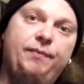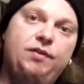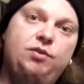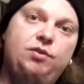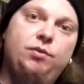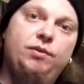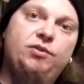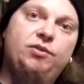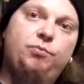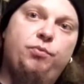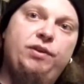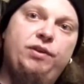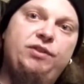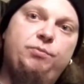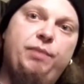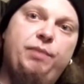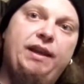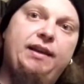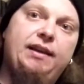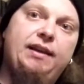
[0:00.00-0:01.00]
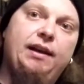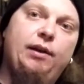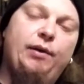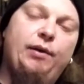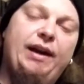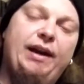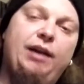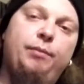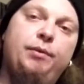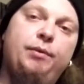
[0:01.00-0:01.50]
Judas Priest Painkiller
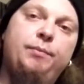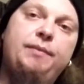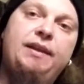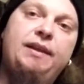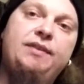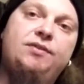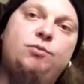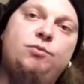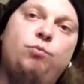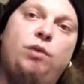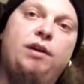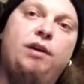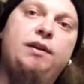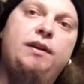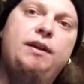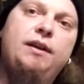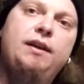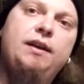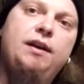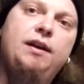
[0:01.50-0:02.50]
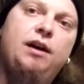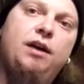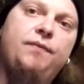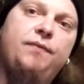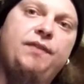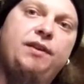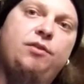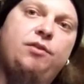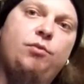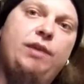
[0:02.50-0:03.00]
album is one of
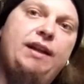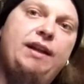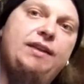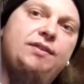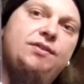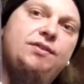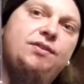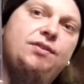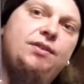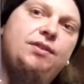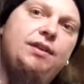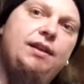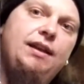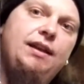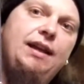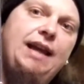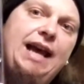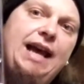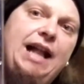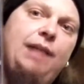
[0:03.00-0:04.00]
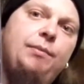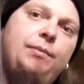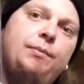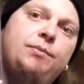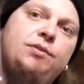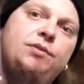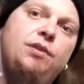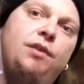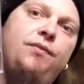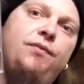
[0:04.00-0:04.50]
the greatest
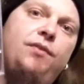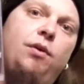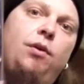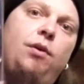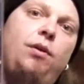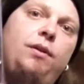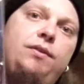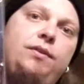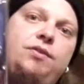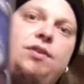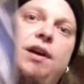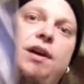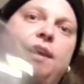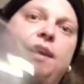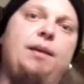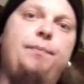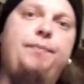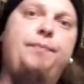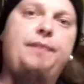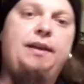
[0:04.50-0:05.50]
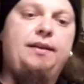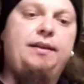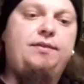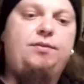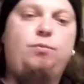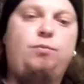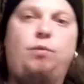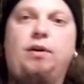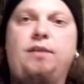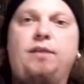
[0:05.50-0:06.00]
albums of all time. It's
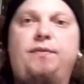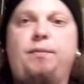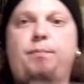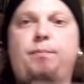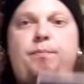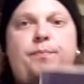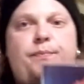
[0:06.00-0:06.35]
one of the